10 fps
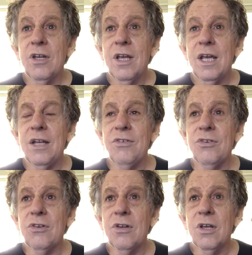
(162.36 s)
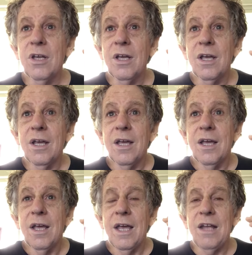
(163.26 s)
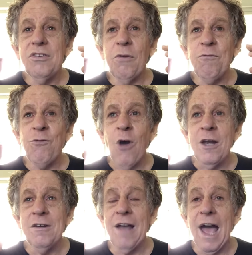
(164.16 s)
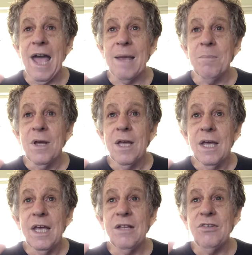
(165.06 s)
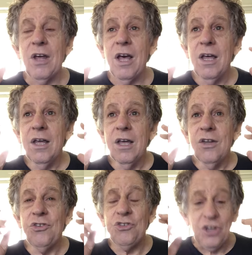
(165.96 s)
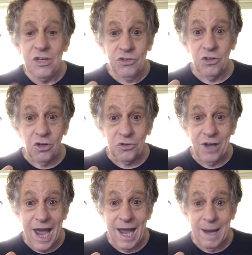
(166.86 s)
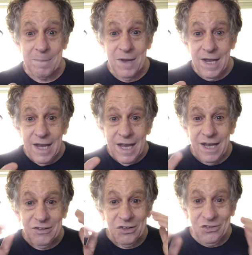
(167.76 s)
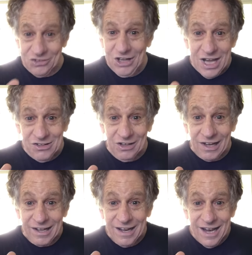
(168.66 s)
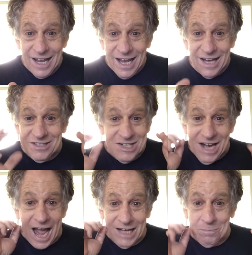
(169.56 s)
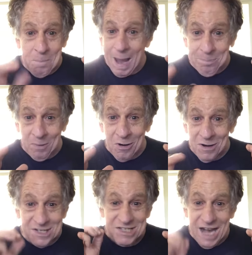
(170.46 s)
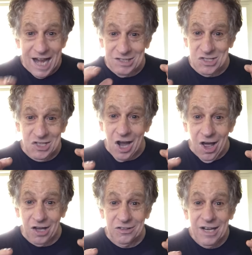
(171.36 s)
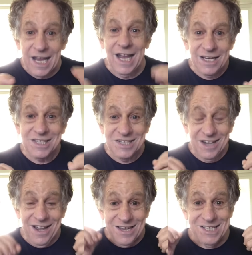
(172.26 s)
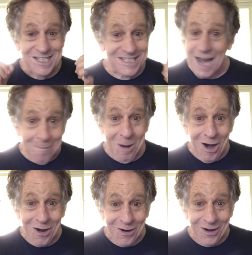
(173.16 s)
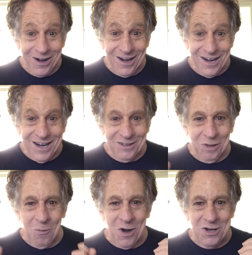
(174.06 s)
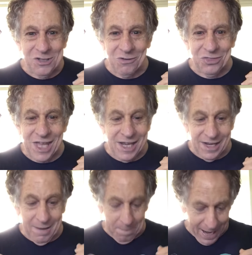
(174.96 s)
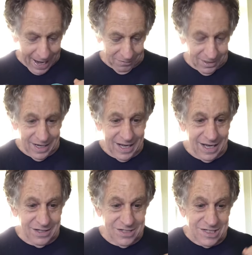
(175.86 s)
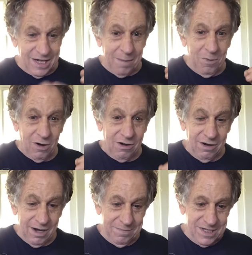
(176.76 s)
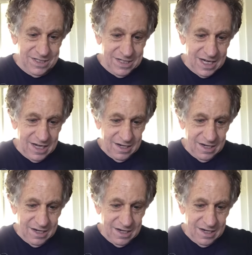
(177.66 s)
It's a fun time. It's a seasonal time. It's a season. It's not pepper. It's not salt. It's summer. The word you're thinking about is summer. Let me see.